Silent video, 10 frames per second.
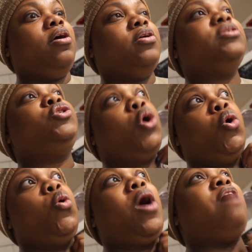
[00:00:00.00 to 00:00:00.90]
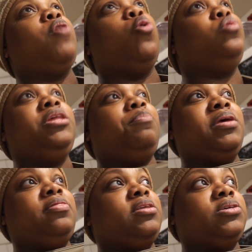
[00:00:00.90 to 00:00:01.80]
so I've only
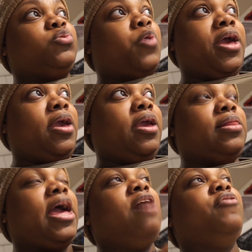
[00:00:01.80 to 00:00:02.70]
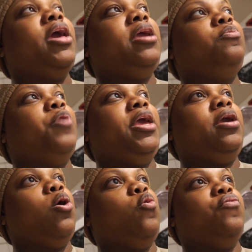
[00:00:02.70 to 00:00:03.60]
been this way, like I've gained weight
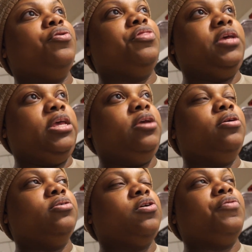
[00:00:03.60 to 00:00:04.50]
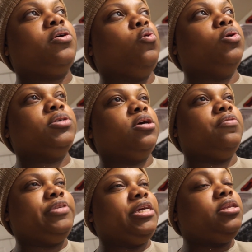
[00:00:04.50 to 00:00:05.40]
over the years, over the course
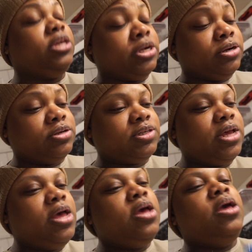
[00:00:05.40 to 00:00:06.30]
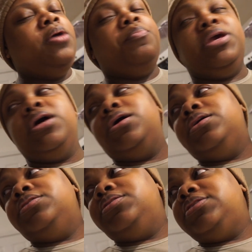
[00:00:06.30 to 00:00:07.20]
of 10 years
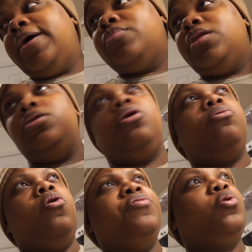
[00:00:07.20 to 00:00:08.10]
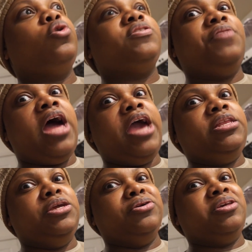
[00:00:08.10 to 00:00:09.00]
because no, over the course of
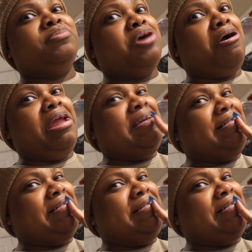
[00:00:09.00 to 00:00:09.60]
9 years, I'm sorry.